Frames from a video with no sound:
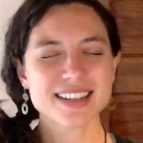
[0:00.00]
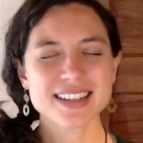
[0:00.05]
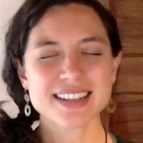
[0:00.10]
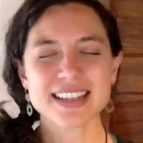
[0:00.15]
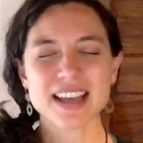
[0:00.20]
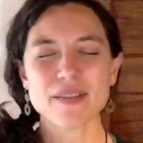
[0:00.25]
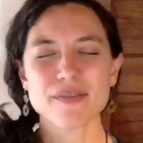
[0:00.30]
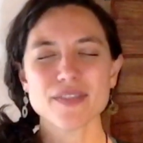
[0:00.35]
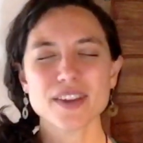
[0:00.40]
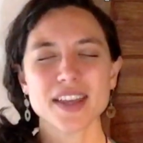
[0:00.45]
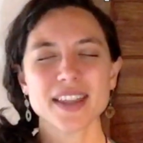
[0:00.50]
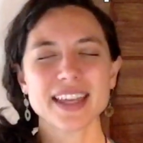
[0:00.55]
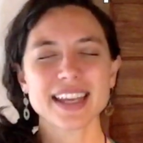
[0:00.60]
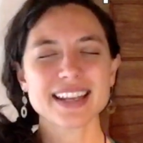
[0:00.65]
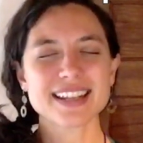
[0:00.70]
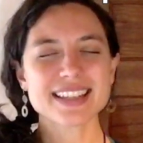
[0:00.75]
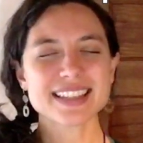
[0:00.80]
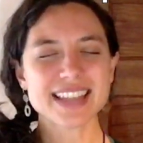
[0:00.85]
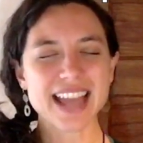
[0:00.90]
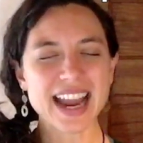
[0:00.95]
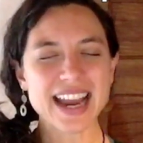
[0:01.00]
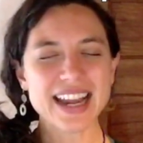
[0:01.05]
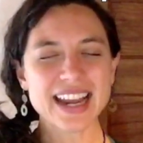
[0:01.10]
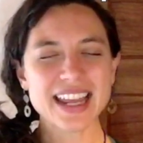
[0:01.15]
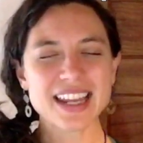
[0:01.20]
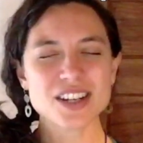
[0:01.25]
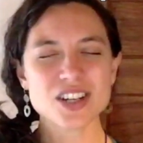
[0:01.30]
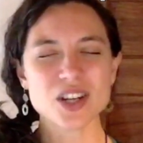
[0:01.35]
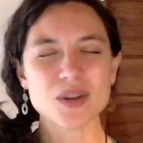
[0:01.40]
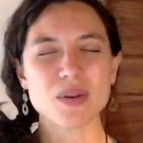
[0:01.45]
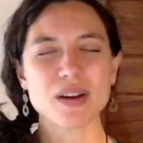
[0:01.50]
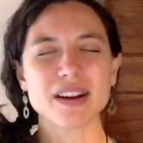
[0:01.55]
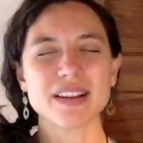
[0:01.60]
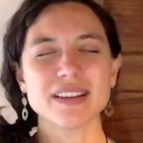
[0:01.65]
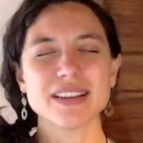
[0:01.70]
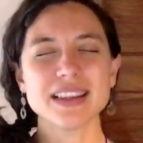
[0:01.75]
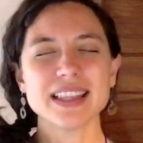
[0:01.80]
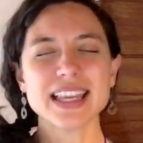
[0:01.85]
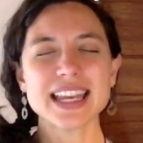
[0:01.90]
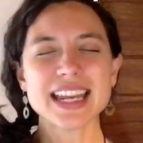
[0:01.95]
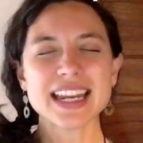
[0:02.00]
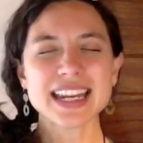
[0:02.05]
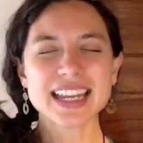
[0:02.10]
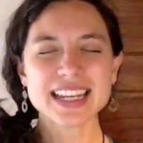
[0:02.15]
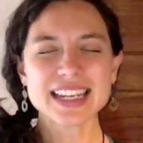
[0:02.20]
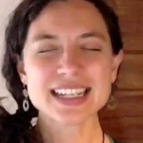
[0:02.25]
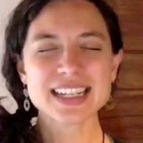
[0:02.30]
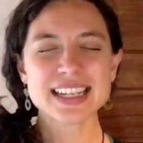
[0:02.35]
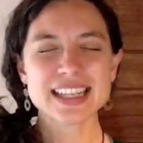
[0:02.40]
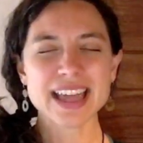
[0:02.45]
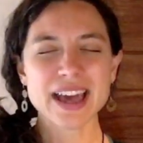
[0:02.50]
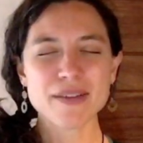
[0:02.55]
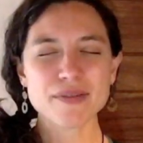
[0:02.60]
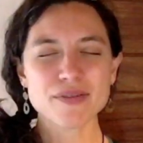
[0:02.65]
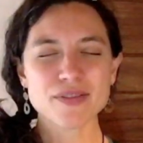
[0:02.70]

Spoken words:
Does that feel exciting? Do you want to lean into that